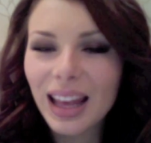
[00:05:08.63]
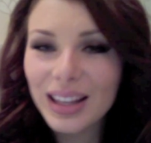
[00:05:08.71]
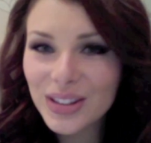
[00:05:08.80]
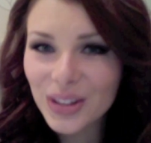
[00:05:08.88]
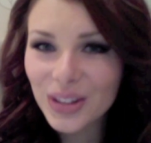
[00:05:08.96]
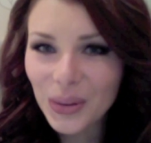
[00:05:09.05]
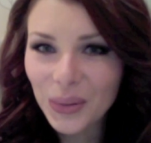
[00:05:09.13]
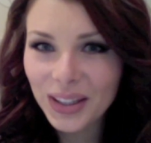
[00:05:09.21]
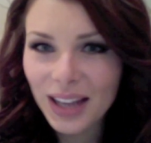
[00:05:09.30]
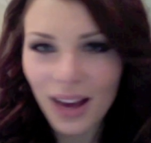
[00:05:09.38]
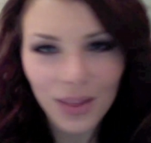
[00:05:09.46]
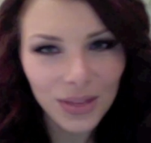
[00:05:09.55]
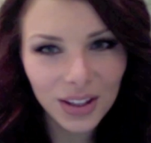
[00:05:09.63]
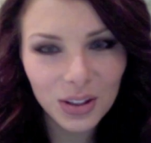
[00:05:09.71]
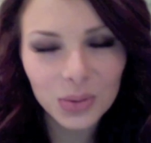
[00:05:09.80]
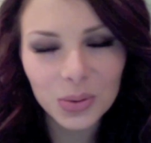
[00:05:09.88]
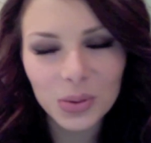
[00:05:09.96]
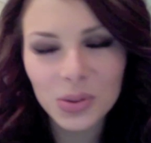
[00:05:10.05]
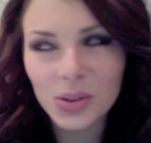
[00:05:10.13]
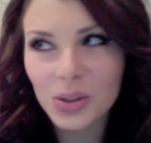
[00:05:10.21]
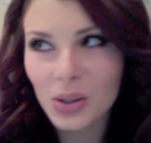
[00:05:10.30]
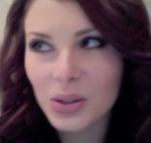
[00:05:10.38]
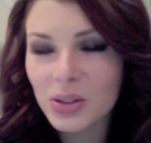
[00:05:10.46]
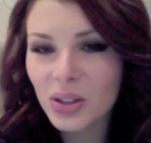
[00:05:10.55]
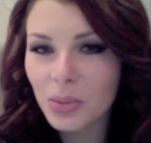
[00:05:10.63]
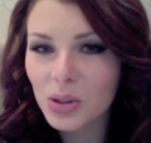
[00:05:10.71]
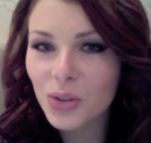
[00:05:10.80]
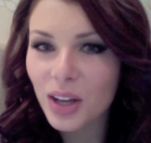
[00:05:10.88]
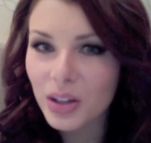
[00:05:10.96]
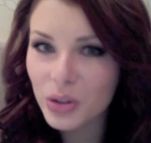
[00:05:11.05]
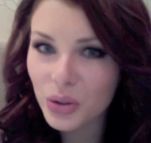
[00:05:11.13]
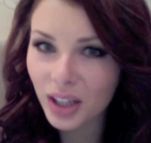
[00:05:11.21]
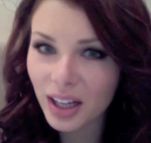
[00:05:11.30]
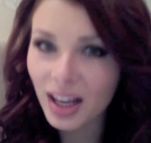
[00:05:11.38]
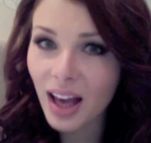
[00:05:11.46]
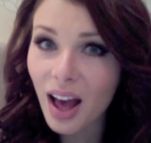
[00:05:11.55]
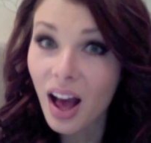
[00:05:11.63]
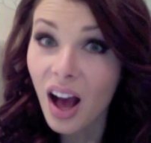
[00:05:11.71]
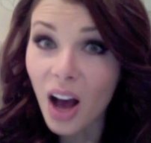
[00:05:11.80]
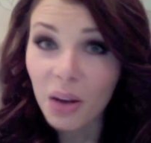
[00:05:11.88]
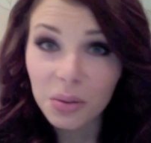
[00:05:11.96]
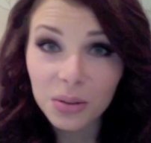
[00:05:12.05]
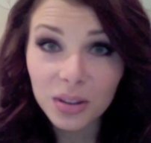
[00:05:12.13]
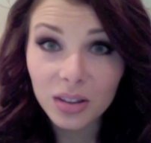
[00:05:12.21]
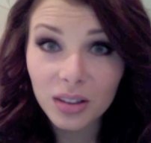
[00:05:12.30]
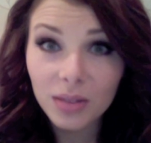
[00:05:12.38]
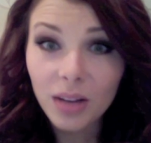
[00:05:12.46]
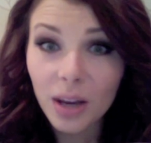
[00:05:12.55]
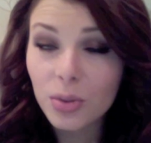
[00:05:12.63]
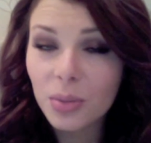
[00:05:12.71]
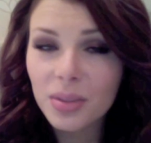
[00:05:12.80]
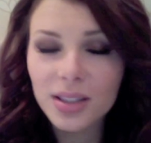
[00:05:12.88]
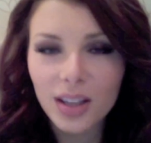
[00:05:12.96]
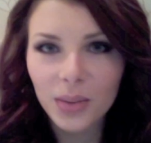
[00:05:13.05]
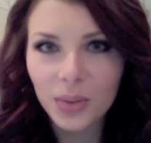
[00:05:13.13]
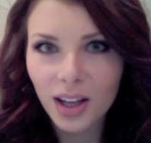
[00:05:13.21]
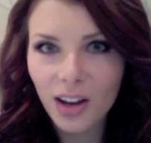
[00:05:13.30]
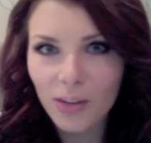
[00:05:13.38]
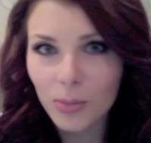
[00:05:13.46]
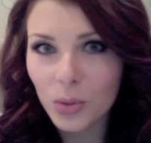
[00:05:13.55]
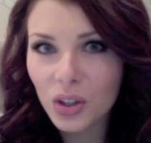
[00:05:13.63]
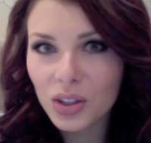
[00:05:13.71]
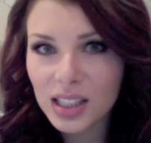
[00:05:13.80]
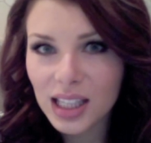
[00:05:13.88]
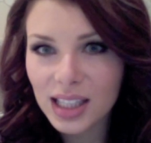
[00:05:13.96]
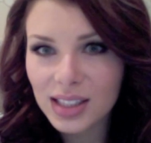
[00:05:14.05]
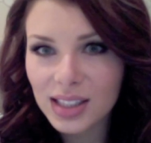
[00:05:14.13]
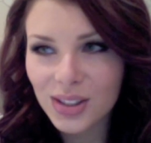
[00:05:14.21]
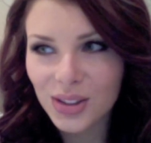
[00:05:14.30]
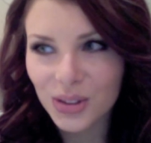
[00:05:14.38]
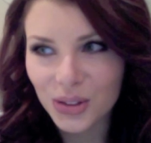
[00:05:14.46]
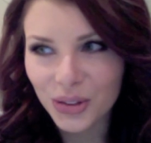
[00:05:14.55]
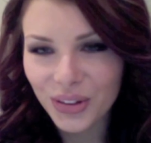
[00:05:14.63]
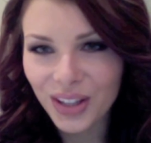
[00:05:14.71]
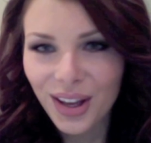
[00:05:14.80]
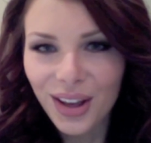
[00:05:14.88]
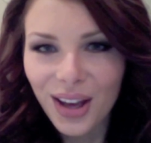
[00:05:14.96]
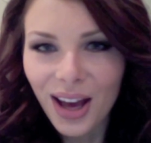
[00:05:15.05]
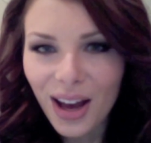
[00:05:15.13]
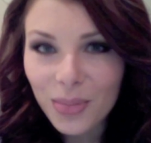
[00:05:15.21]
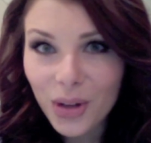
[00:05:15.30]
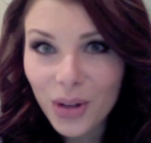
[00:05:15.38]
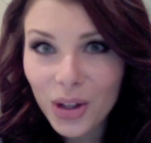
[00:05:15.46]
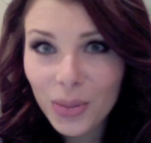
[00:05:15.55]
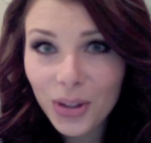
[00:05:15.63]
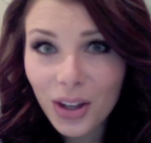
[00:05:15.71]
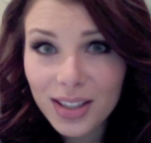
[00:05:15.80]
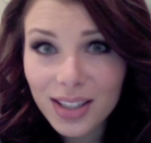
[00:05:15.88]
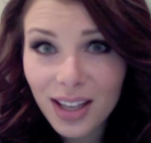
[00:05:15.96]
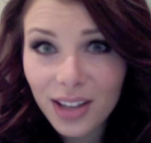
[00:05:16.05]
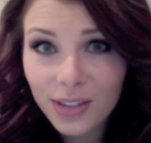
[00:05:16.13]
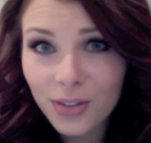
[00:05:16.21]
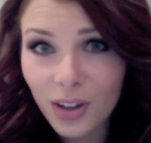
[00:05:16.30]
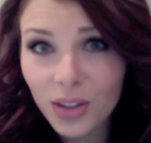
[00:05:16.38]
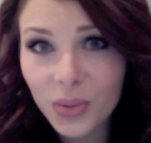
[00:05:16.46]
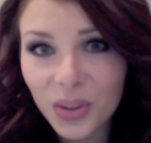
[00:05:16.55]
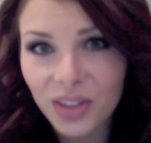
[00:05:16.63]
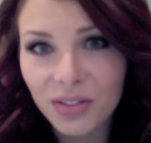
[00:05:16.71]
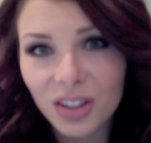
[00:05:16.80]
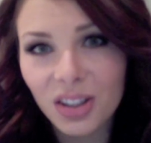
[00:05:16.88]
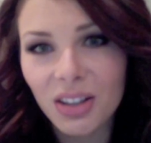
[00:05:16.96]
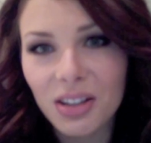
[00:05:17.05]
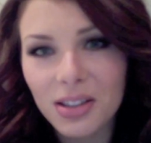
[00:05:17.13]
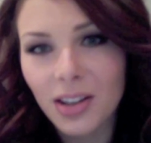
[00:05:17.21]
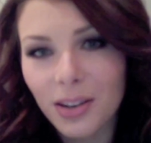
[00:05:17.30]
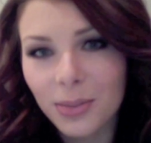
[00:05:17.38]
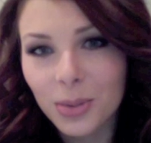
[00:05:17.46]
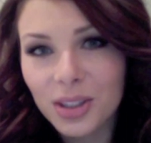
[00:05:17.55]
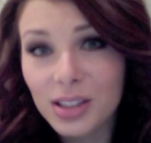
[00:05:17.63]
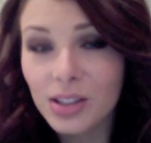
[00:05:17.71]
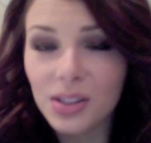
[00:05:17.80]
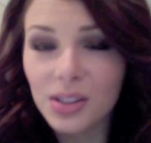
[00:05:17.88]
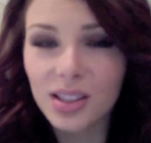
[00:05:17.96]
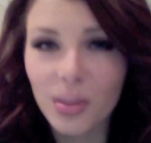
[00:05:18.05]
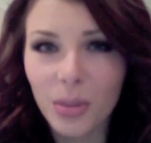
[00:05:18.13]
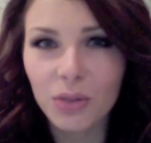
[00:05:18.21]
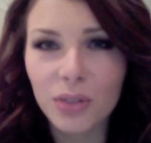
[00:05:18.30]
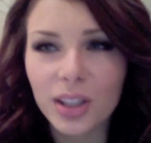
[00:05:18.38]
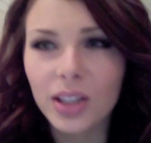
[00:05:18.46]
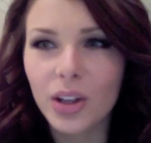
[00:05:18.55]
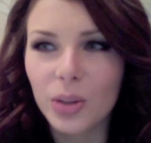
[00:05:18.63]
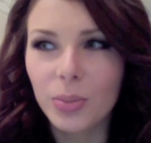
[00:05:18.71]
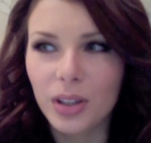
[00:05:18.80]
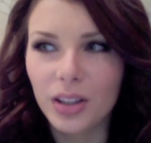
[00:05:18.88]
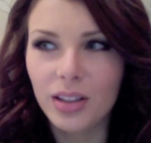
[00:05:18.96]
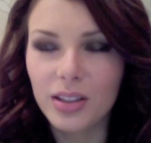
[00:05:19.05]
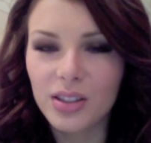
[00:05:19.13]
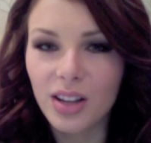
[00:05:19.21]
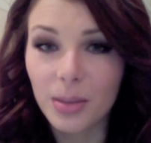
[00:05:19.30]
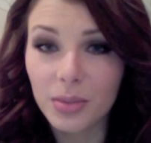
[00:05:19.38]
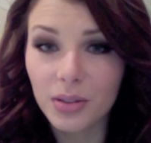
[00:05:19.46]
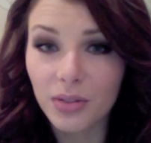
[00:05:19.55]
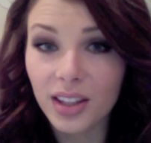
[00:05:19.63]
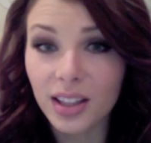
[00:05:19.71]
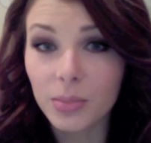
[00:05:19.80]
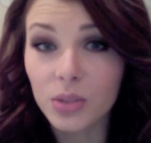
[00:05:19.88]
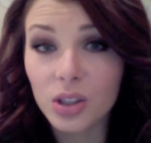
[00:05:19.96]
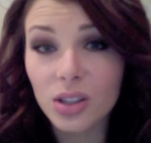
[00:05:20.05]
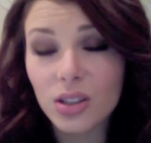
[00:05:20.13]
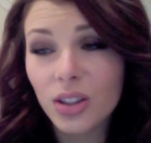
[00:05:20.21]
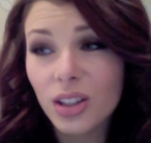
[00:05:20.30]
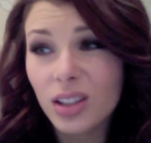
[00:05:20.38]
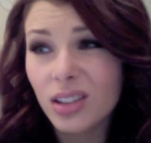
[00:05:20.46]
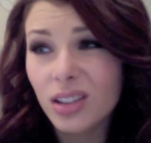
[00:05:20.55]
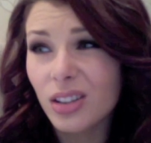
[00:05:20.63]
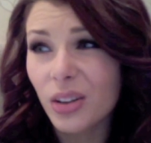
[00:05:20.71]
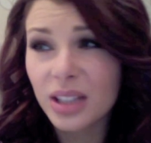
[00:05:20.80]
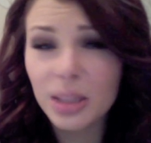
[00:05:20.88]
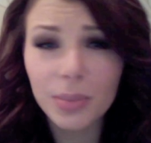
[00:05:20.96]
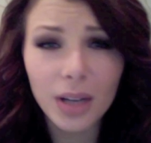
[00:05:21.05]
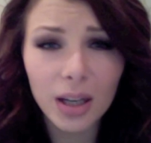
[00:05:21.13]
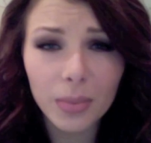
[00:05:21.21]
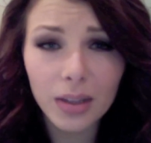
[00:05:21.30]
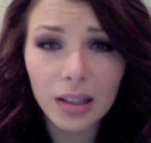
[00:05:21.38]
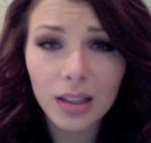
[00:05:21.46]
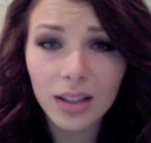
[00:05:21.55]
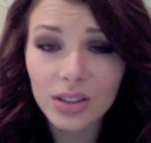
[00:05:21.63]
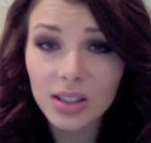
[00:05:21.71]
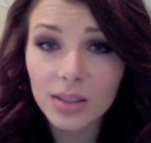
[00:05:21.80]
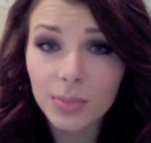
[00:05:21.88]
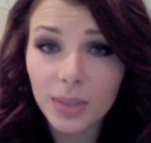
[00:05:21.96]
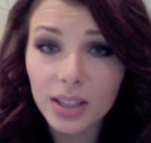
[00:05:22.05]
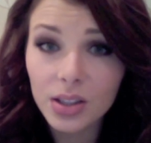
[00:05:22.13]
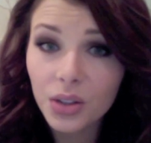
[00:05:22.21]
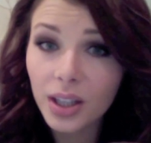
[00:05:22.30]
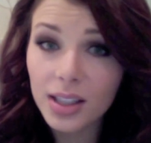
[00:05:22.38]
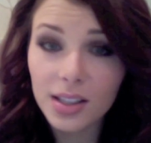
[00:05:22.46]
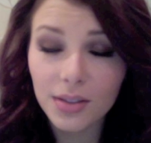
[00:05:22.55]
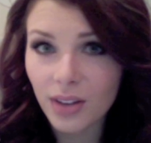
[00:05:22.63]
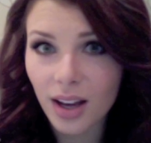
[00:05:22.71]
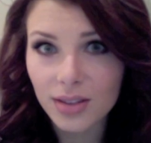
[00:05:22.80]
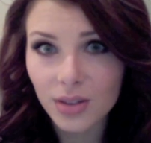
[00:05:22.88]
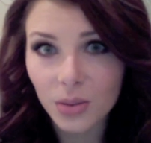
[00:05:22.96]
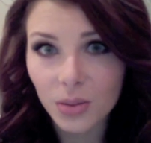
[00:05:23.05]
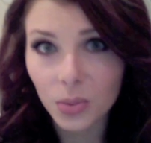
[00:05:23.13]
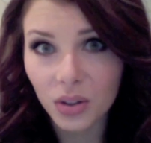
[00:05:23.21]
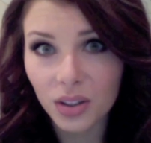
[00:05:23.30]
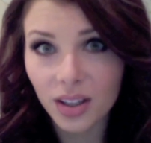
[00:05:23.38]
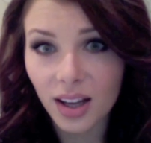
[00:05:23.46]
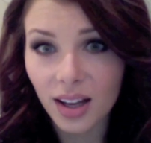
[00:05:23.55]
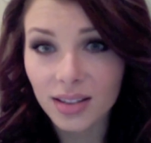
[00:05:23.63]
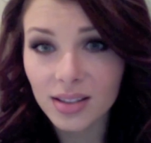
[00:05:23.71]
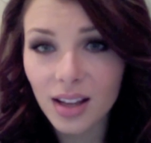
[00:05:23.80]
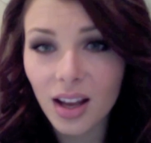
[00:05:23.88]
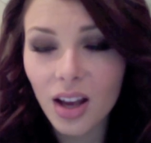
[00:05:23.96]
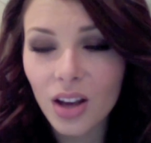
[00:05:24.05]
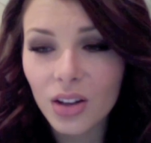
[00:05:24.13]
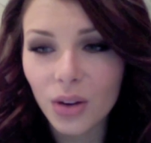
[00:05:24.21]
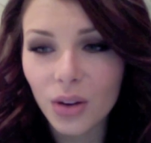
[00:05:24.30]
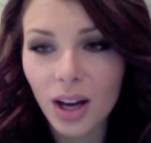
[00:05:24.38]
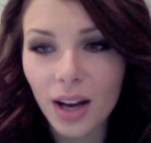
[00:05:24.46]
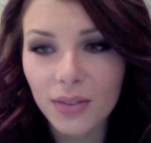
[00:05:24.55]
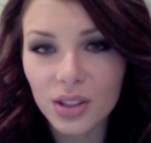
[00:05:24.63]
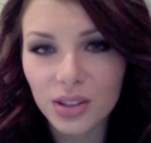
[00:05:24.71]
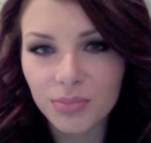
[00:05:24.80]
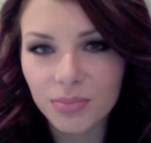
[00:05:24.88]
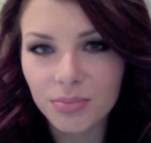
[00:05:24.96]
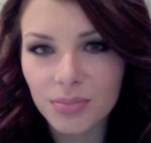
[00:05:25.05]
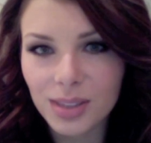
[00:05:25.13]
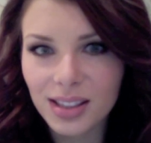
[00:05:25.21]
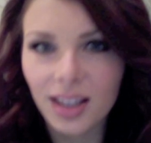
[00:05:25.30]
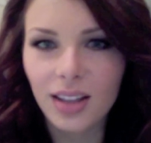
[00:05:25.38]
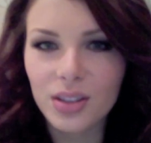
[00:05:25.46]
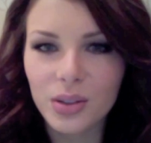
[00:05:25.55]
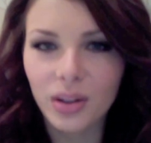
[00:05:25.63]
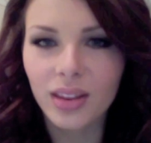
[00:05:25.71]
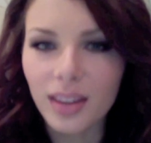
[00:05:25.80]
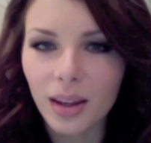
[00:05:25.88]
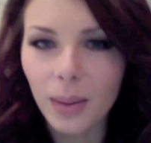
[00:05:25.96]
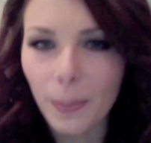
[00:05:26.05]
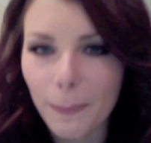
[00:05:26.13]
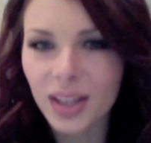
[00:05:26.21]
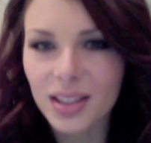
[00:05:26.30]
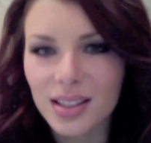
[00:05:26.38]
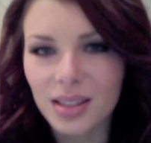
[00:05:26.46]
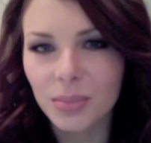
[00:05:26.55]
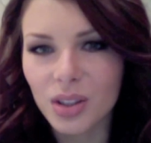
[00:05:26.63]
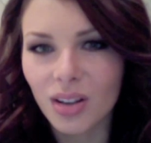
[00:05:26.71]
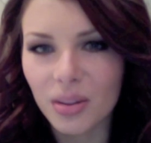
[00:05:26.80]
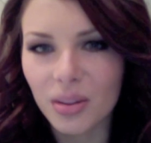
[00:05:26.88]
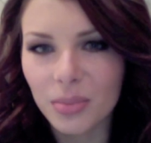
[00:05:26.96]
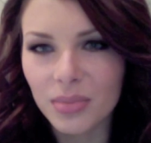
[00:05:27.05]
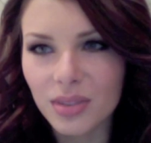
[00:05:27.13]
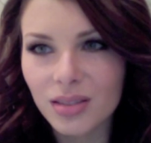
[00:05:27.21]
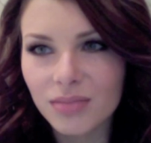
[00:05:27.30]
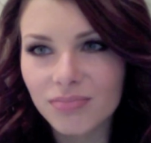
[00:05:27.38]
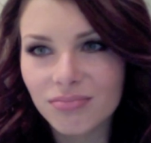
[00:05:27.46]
So yeah, thank you all so much for entering. I promise I will have more contests soon. I hope you guys had fun with the videos. I wanted to do something really open in terms of theme, just so you can, you know, experiment and just be as creative as you want and not have to stick to a theme, because sometimes